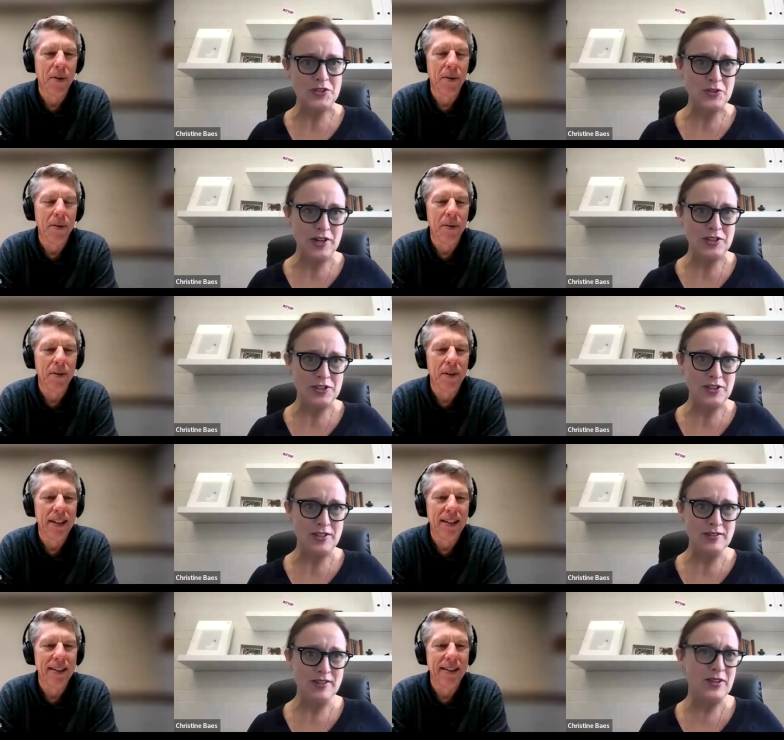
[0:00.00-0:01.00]
Speaker 1: structured.
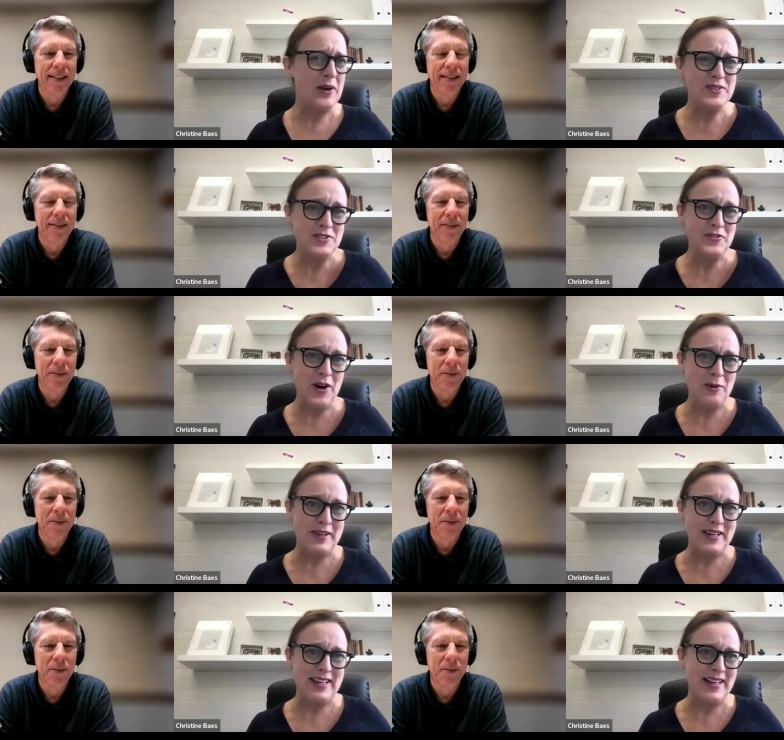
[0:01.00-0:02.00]
You know, I was a farm
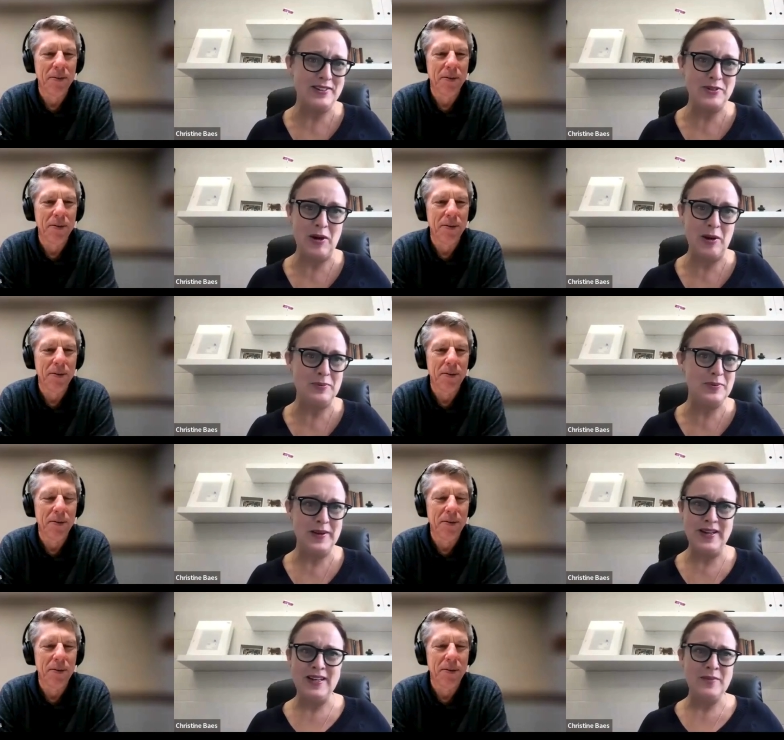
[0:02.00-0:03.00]
kid. I grew up
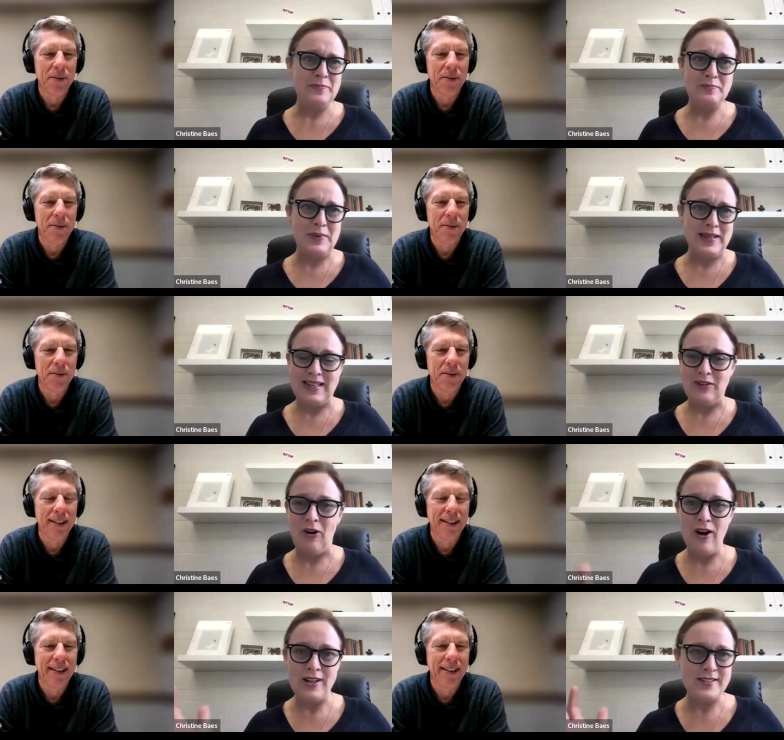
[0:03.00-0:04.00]
picking
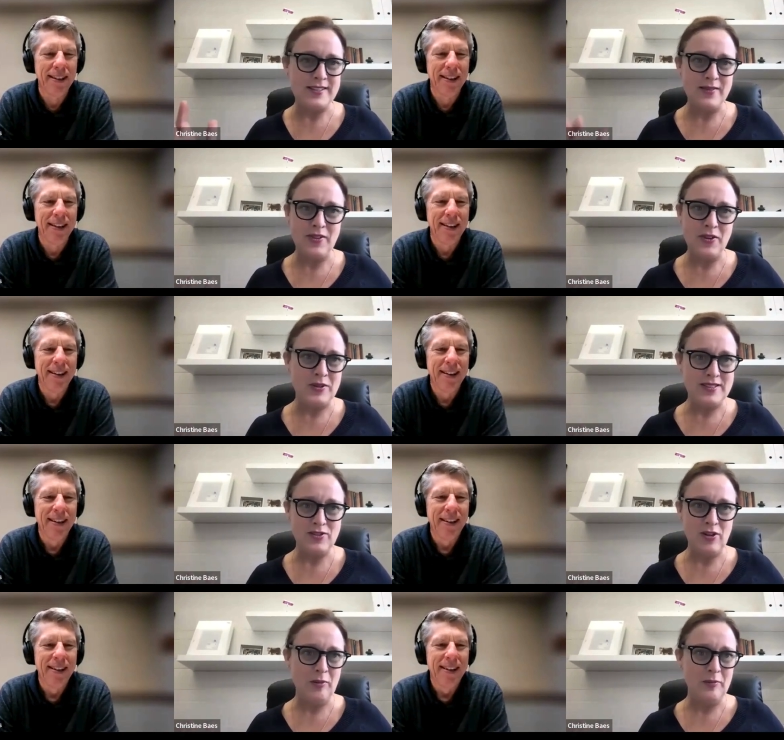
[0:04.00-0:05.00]
rocks and throwing
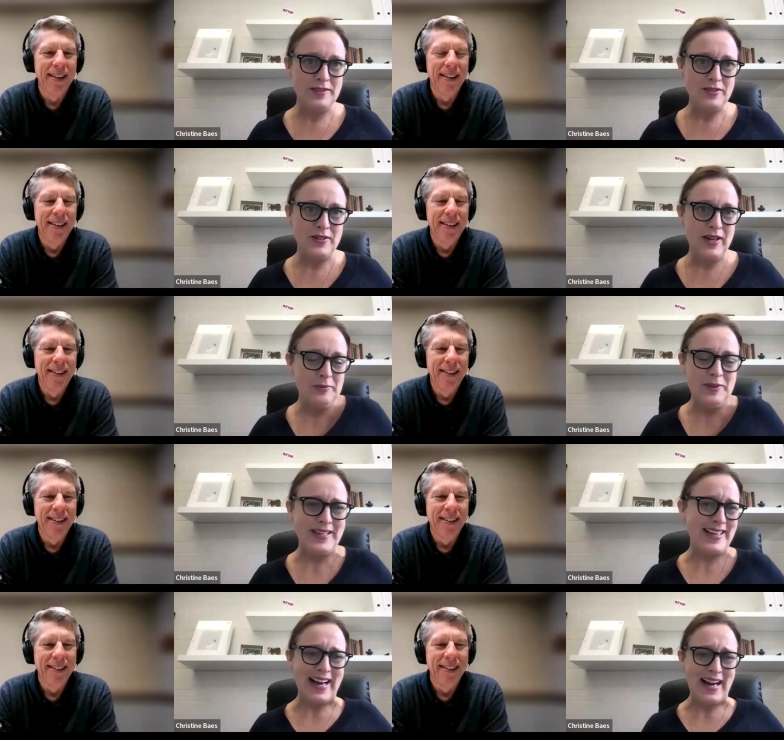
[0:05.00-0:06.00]
straw bales around and
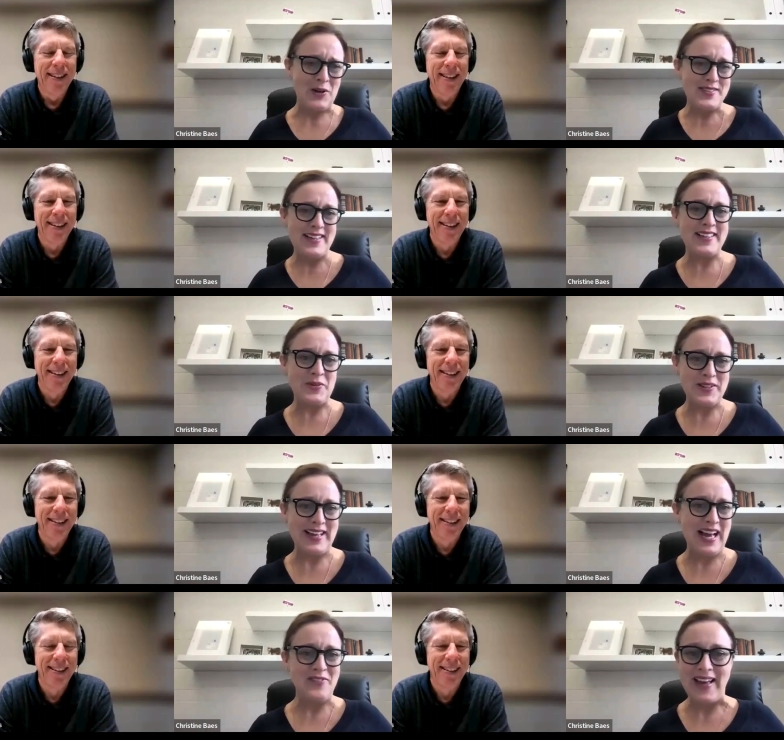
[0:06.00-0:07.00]
milking mm. cows. I didn't
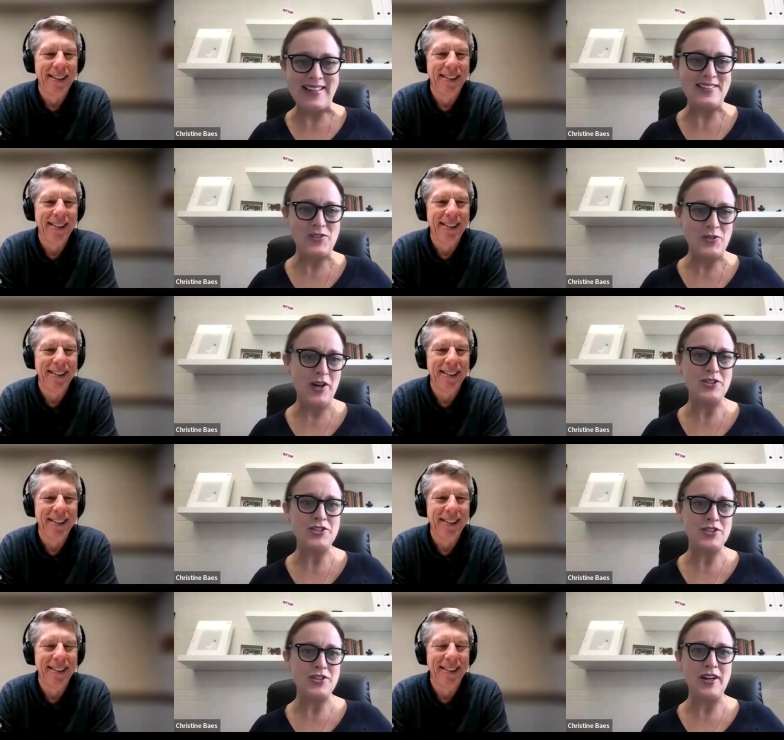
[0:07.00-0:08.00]
really have any
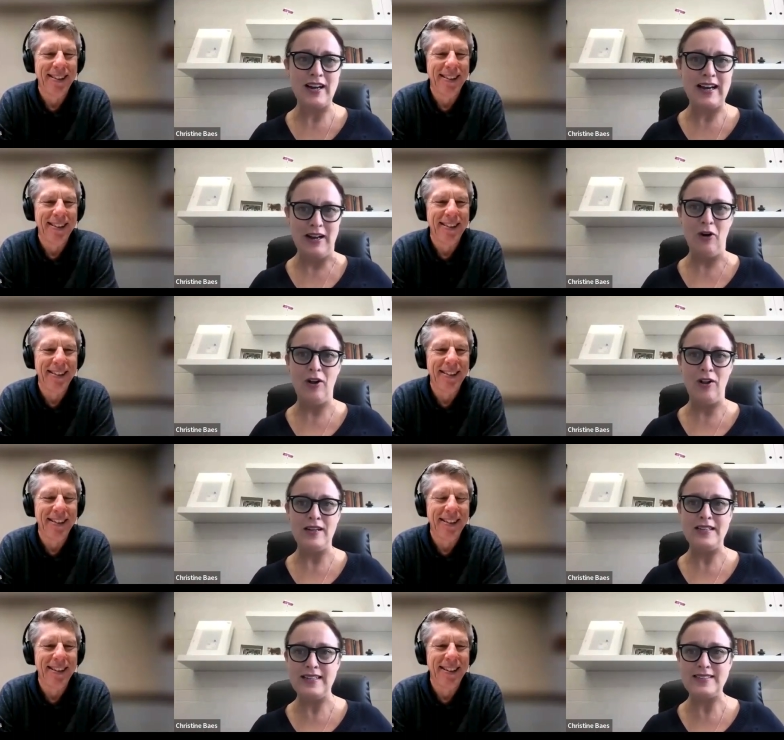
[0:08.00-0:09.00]
structure at all.
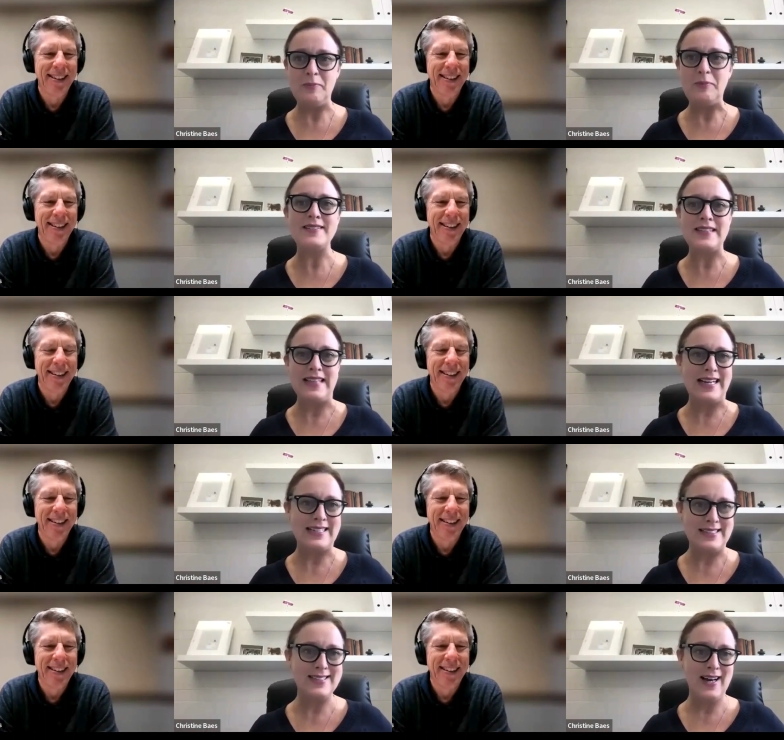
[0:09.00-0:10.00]
Yeah. It's amazing that I
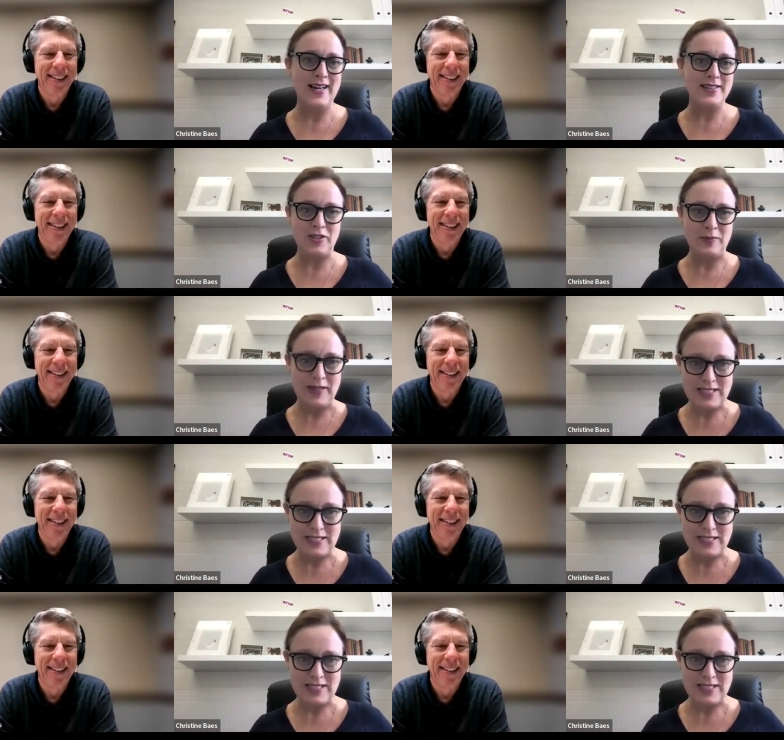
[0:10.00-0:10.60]
didn't die during my